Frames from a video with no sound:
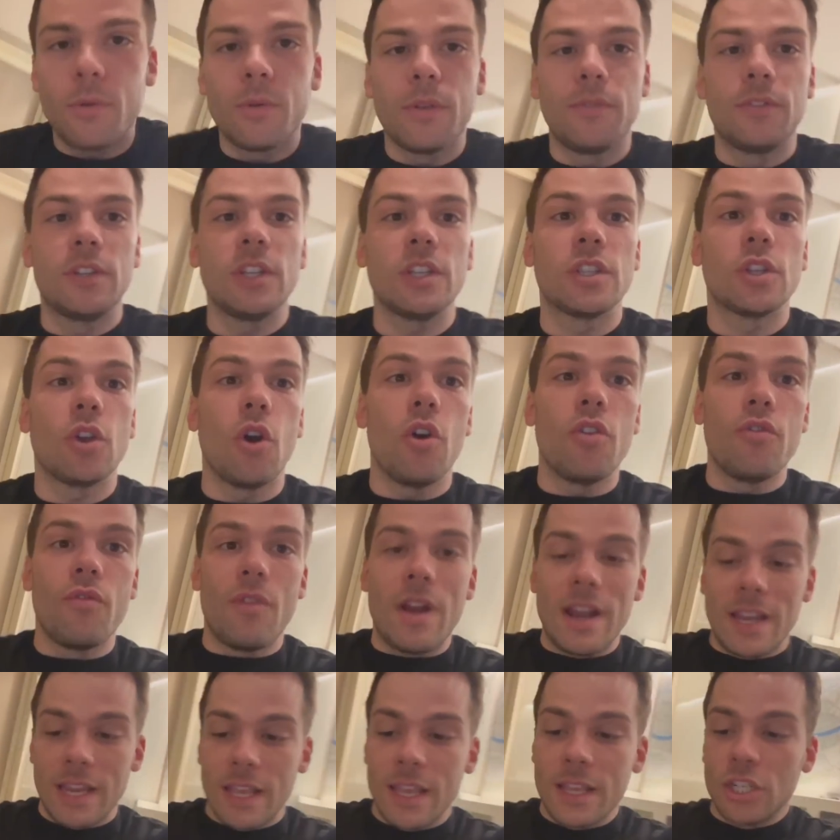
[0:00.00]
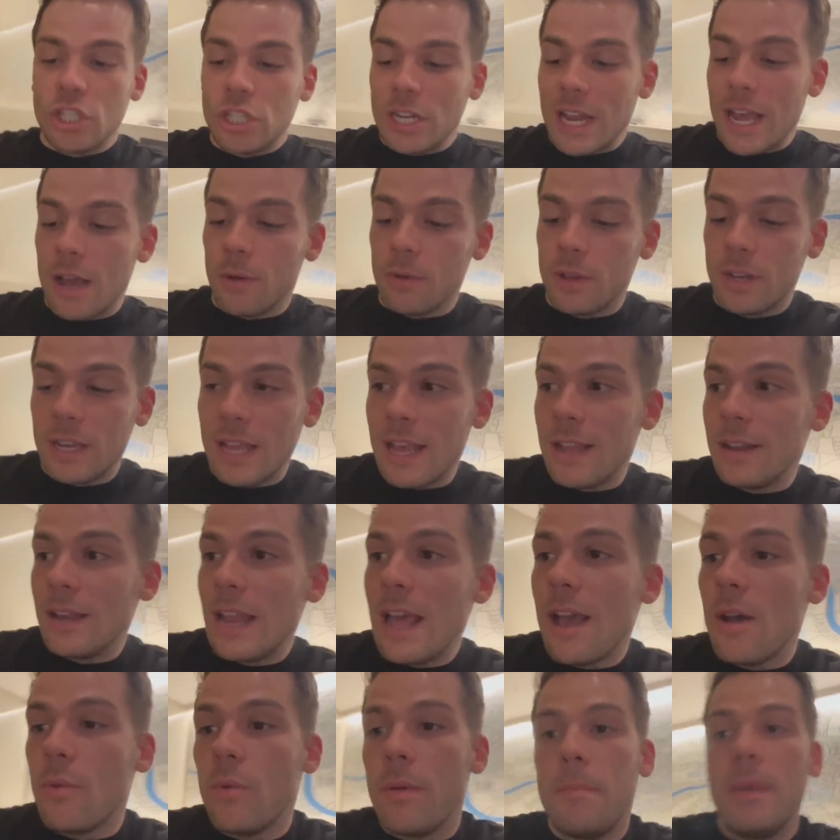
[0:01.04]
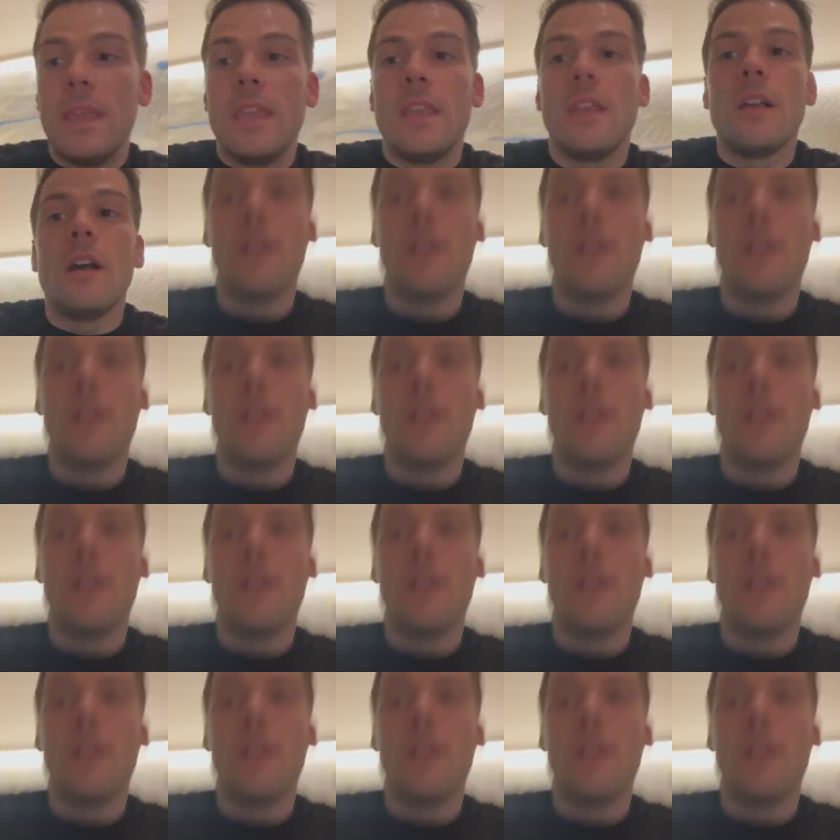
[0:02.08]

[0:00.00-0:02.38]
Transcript: We've just gotten ready and showered, and now we're meeting